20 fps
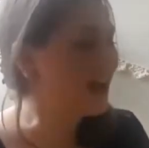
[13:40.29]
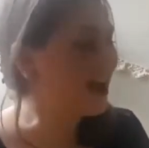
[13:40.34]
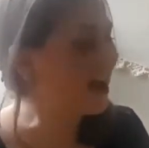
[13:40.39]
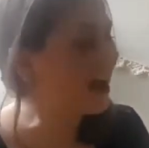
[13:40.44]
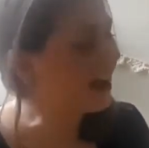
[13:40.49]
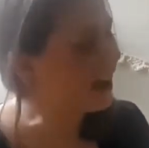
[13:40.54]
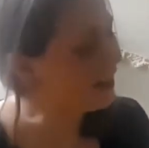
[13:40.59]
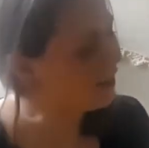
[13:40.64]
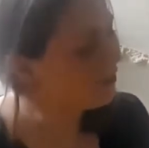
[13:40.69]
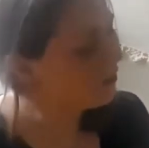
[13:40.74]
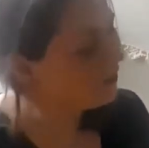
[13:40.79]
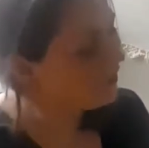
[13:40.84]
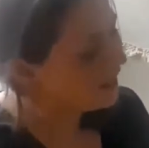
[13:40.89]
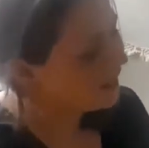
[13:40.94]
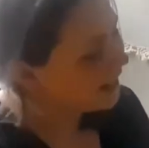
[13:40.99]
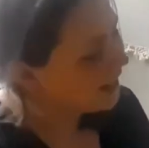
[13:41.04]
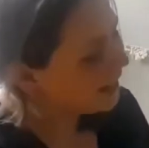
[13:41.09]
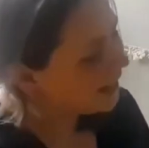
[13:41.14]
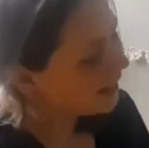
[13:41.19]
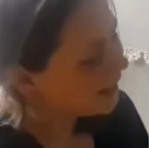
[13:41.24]
I
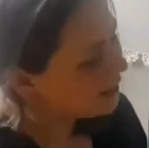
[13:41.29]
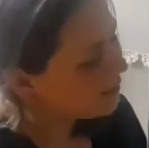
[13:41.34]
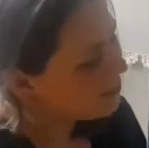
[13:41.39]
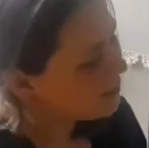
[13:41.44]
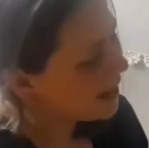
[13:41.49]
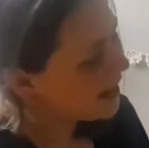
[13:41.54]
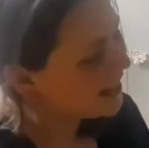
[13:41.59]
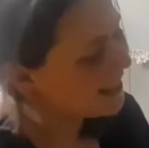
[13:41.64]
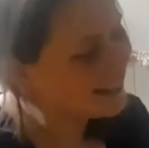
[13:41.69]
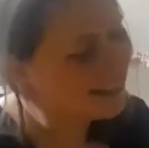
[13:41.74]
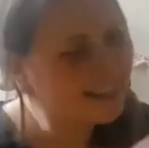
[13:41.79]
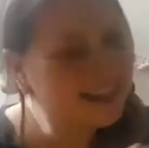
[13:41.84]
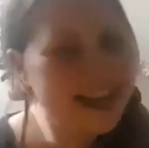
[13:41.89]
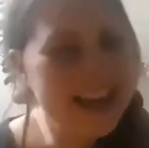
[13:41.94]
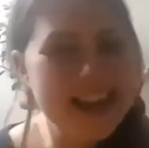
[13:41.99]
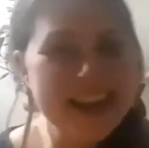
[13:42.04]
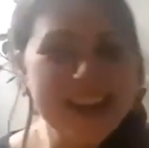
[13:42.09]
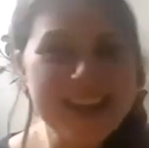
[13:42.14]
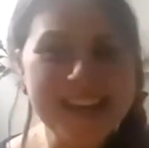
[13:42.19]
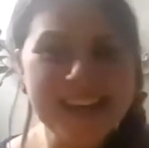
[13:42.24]
feed my
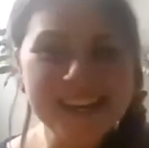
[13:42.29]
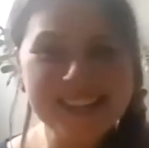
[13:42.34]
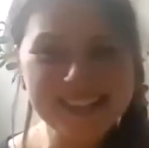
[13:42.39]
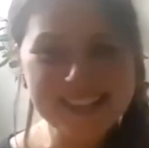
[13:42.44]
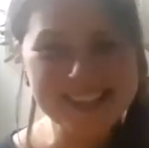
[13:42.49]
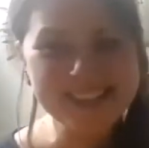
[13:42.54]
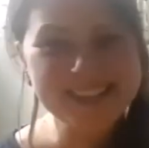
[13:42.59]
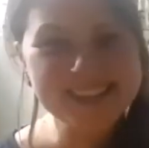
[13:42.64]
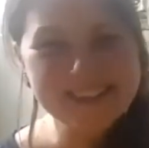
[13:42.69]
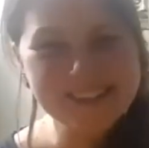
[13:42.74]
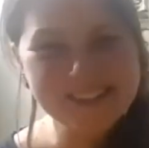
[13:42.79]
snake 'neath the